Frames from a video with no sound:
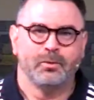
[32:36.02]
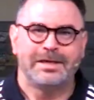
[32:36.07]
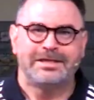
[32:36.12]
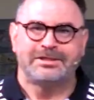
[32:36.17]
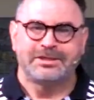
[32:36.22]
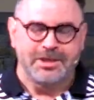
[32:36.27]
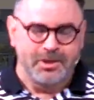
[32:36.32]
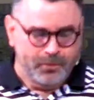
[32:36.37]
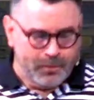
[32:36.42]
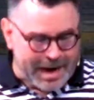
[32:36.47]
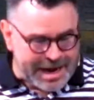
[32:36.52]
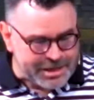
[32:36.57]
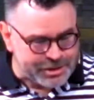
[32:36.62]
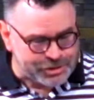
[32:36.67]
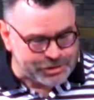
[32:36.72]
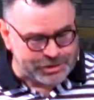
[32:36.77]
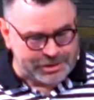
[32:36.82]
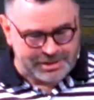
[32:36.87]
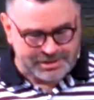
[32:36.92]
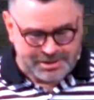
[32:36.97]

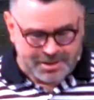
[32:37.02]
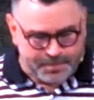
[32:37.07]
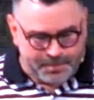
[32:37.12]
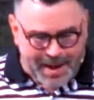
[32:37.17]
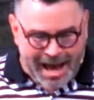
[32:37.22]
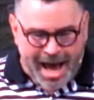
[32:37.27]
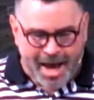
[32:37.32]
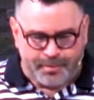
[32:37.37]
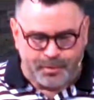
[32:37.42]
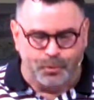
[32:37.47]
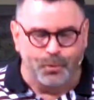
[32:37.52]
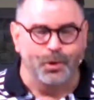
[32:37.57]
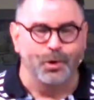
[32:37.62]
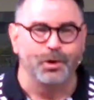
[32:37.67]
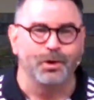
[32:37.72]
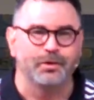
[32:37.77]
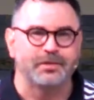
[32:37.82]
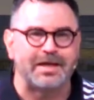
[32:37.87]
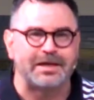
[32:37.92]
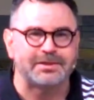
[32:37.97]
Regeneration is the Bible
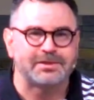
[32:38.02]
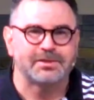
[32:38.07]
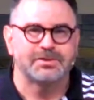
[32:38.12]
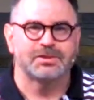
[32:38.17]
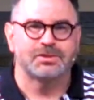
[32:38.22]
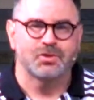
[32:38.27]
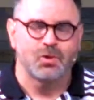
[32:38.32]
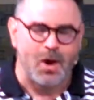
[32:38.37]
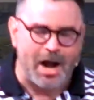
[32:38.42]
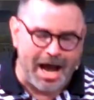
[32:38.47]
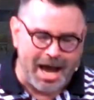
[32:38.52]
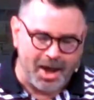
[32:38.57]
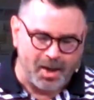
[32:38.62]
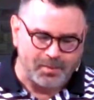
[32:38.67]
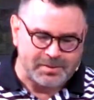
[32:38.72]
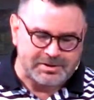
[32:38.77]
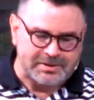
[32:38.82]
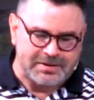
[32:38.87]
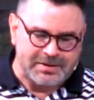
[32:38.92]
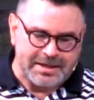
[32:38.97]
word that
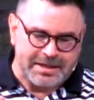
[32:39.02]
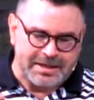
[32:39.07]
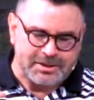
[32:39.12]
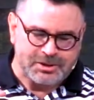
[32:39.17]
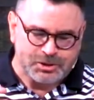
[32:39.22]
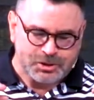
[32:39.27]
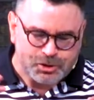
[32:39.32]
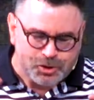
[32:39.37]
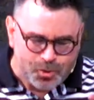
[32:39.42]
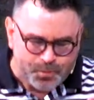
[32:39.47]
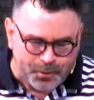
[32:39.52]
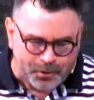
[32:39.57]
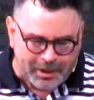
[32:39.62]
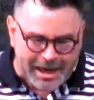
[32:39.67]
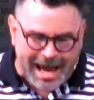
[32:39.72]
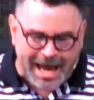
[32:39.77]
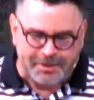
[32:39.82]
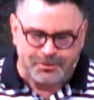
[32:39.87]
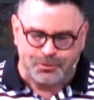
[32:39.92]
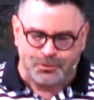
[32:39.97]
describes the
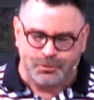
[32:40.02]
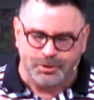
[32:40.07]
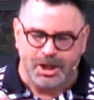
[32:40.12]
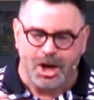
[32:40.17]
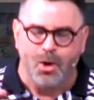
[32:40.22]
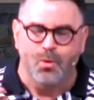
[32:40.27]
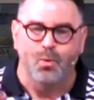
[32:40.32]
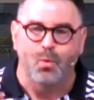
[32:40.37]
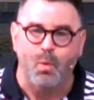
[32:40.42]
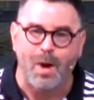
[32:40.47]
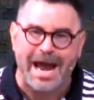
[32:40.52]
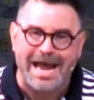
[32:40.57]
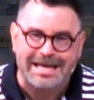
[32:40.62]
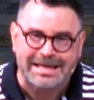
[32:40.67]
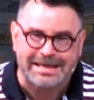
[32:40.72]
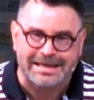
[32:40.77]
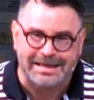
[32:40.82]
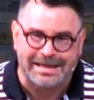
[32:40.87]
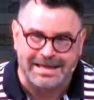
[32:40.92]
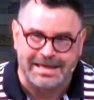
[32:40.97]
supernatural
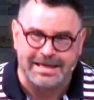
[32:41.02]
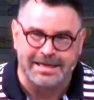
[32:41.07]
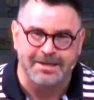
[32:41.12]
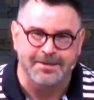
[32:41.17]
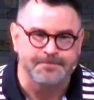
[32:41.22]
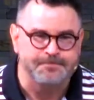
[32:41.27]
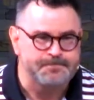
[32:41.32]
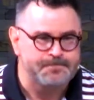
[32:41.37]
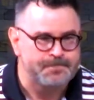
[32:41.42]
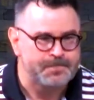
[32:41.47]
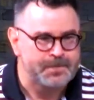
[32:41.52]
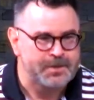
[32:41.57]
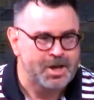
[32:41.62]
awakening